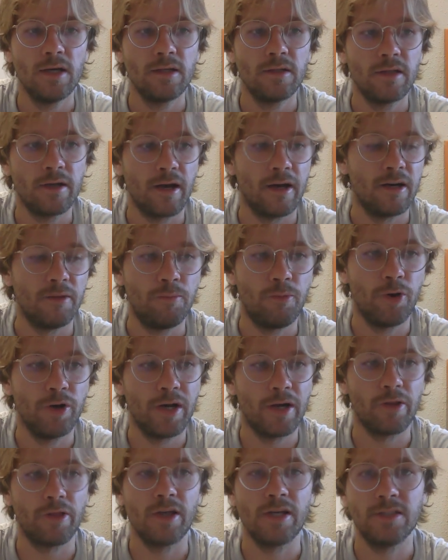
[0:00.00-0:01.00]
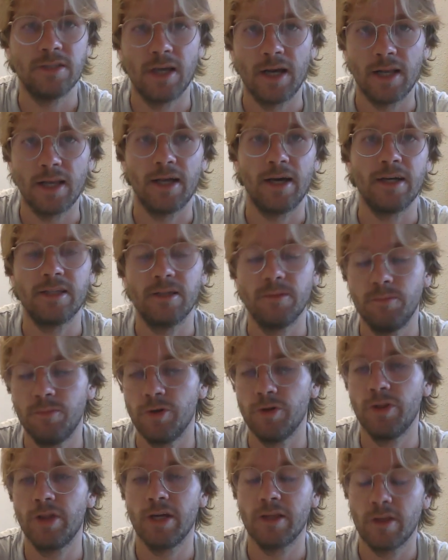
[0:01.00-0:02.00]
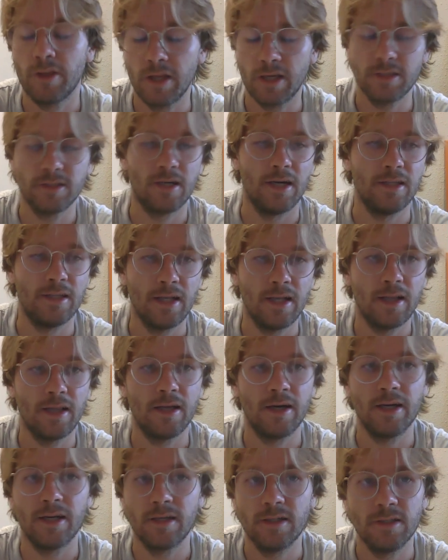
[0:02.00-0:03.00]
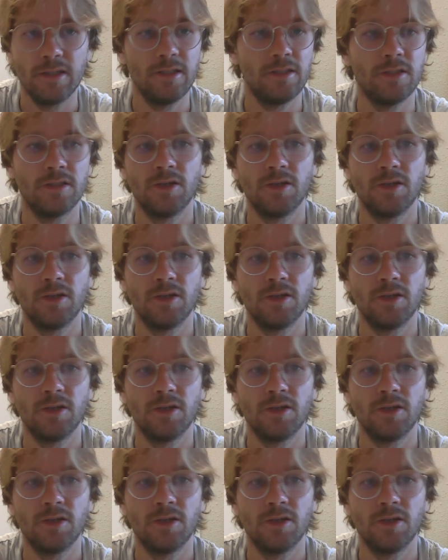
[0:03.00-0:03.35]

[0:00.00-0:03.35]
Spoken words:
kind of point out things that I liked and point out things that I didn't like, and he just